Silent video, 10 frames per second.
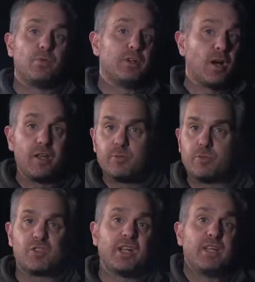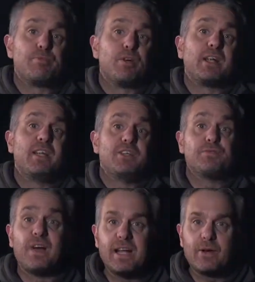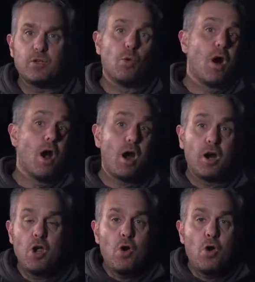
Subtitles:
or your husband were trying to get pregnant and you find out you are,